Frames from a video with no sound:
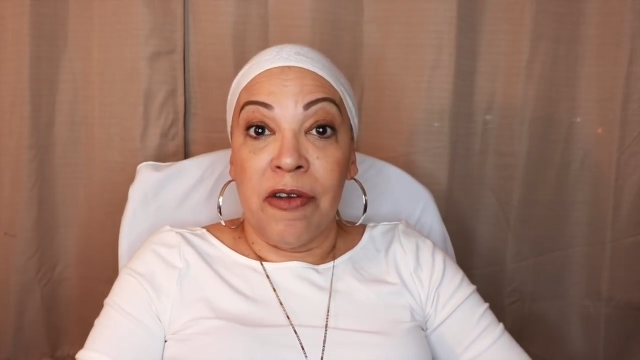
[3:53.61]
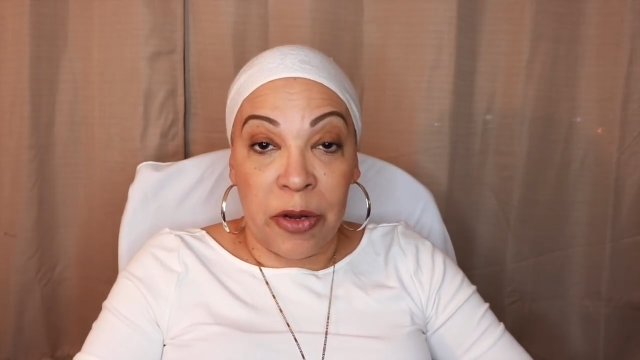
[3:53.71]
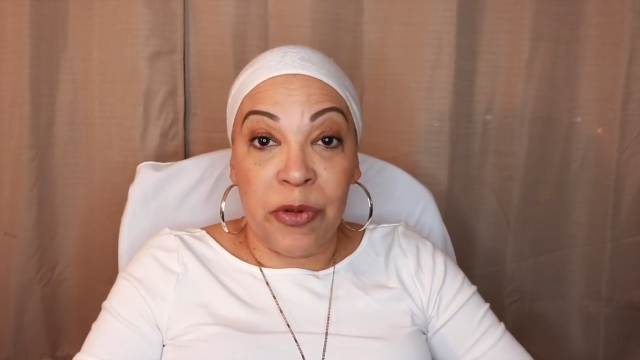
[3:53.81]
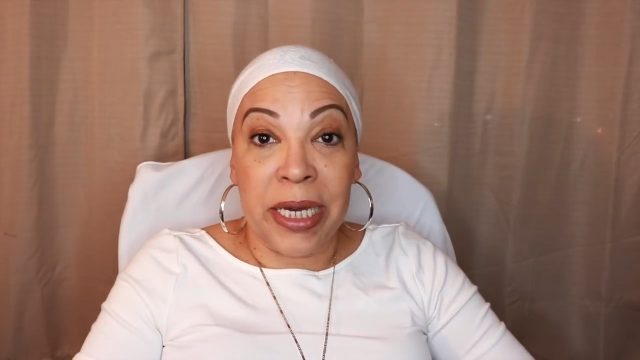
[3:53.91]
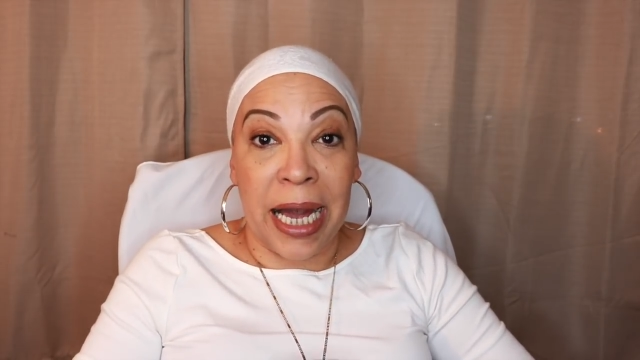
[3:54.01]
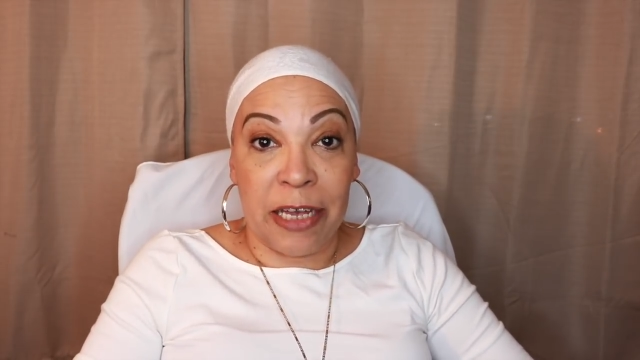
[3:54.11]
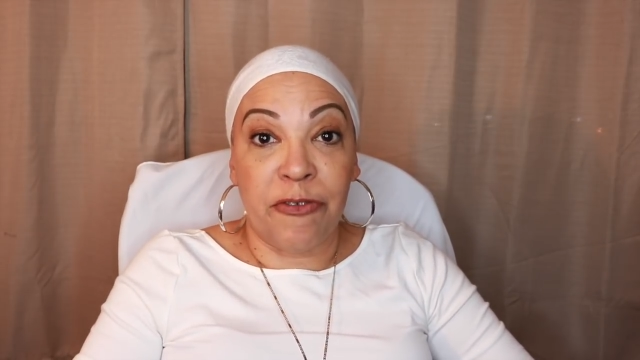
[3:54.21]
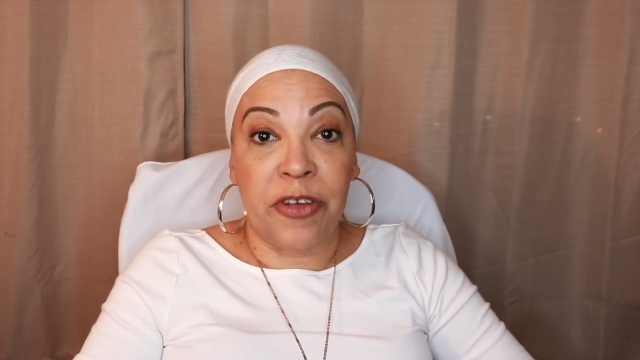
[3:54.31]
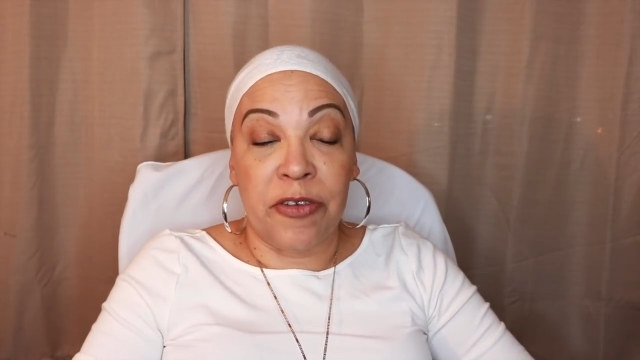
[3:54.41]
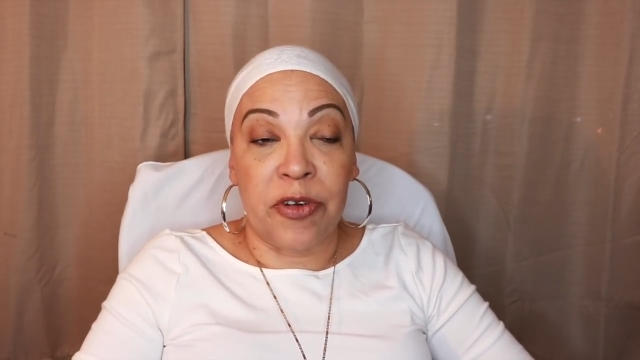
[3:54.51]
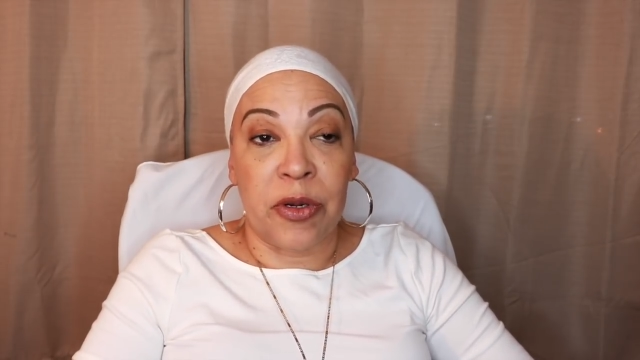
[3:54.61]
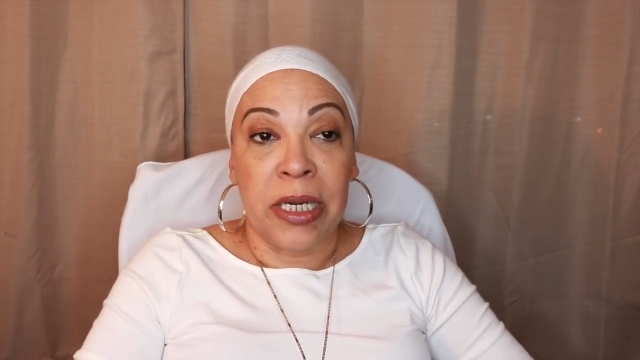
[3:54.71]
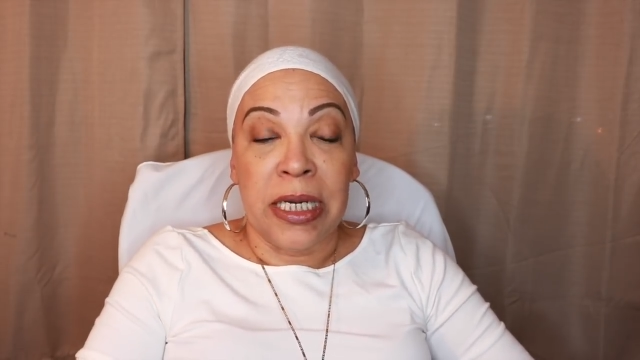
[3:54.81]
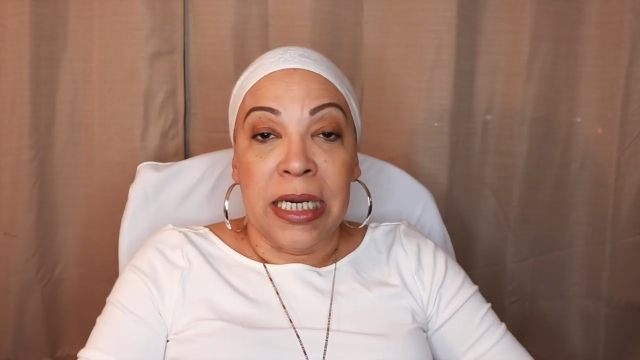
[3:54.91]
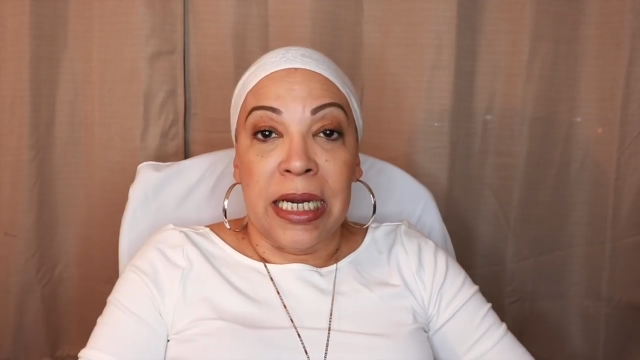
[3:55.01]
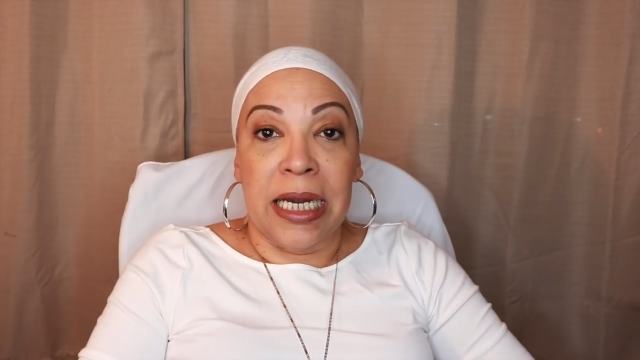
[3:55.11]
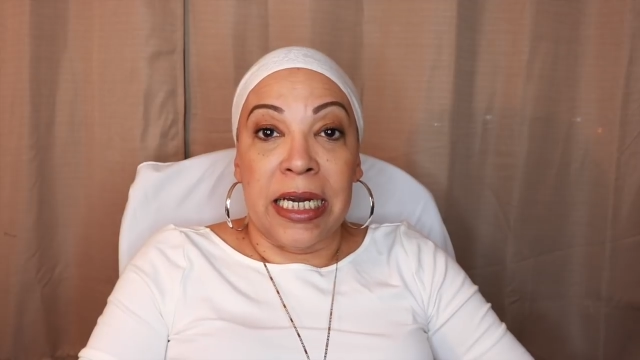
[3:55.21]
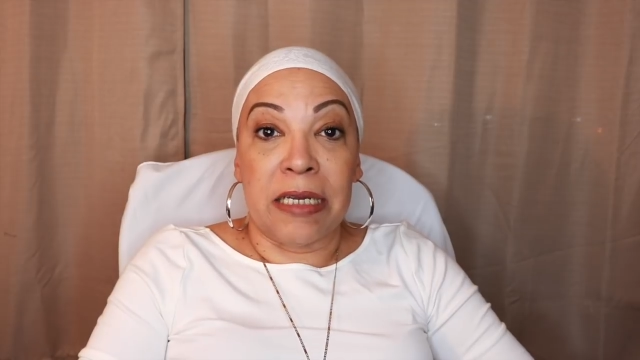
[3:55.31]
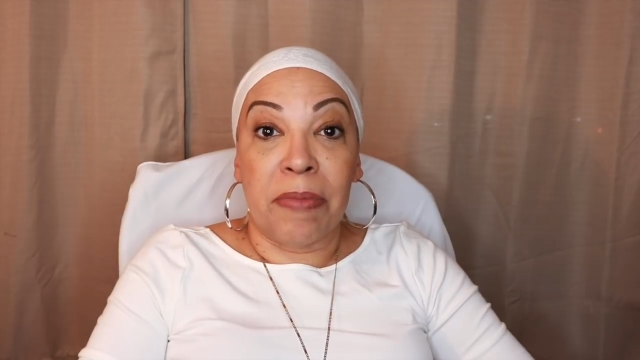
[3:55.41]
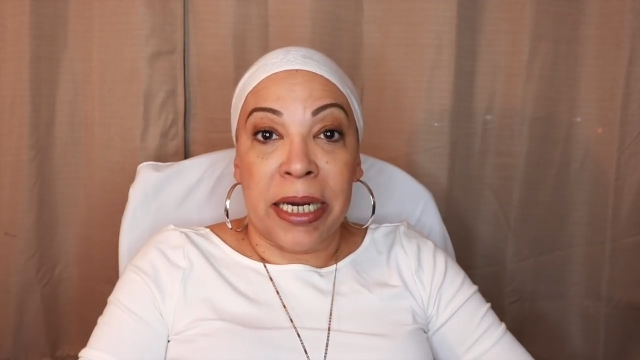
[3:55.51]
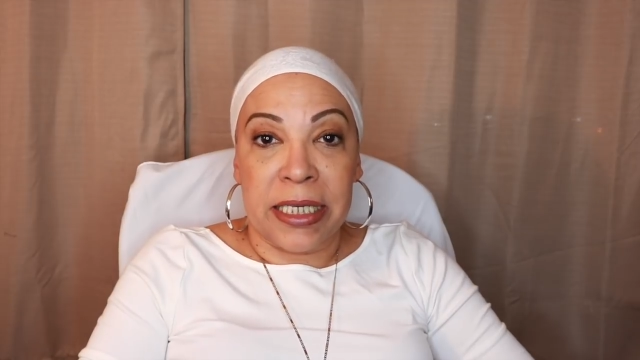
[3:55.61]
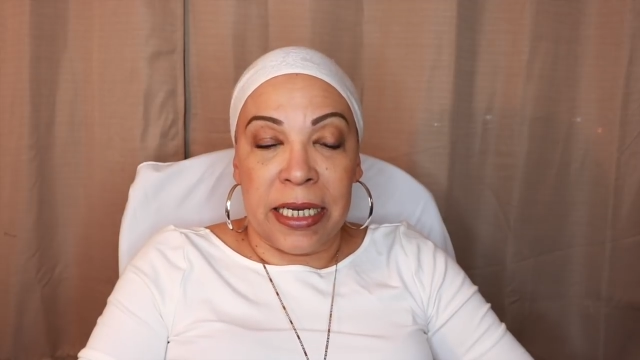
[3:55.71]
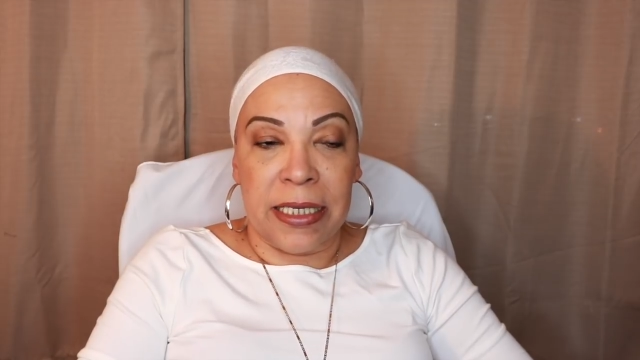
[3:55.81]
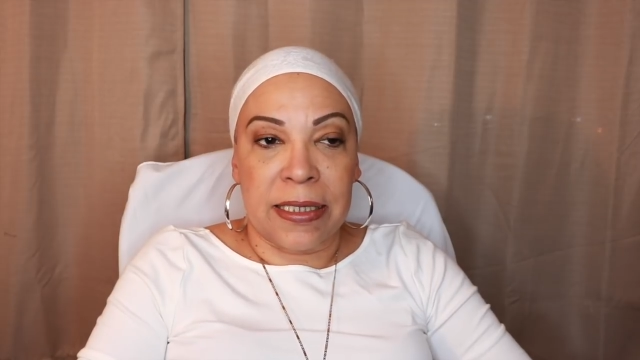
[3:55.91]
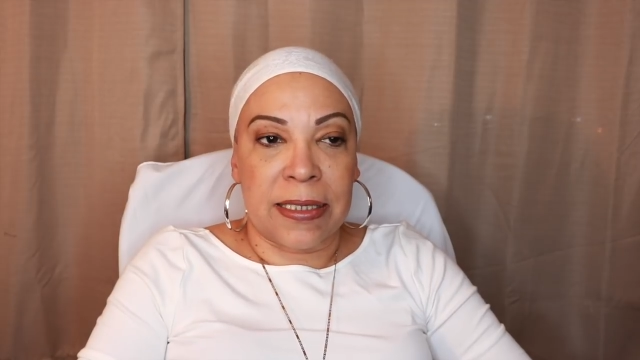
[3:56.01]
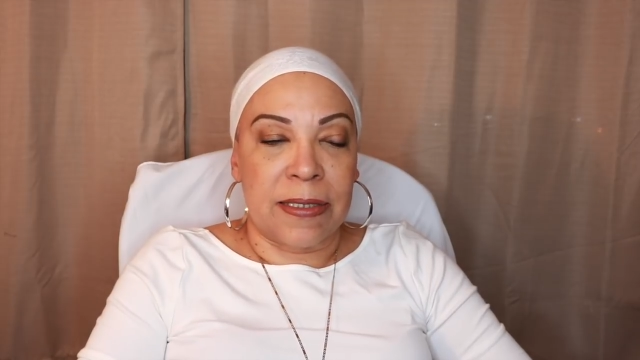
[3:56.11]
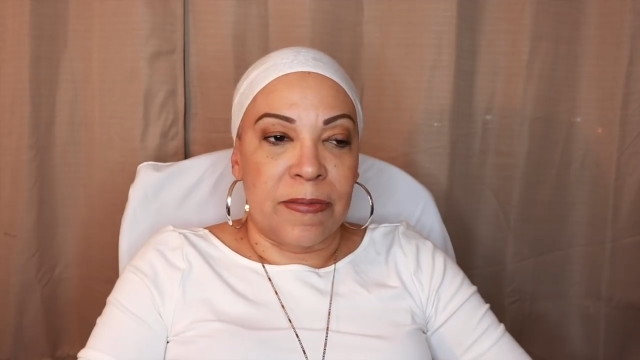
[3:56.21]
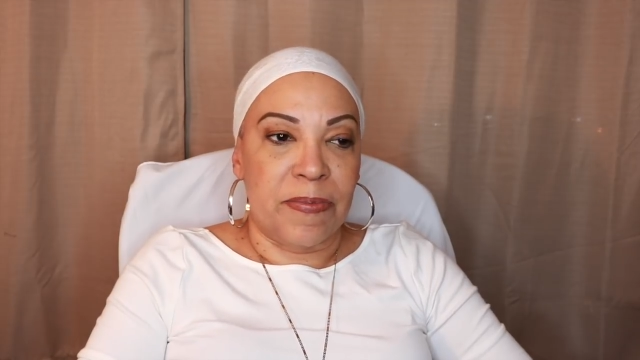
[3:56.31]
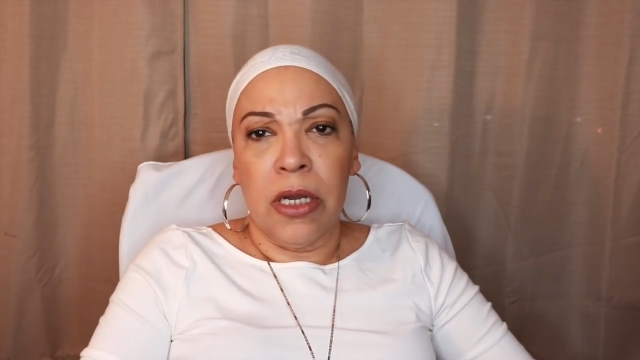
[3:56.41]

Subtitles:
very high fever and body aches.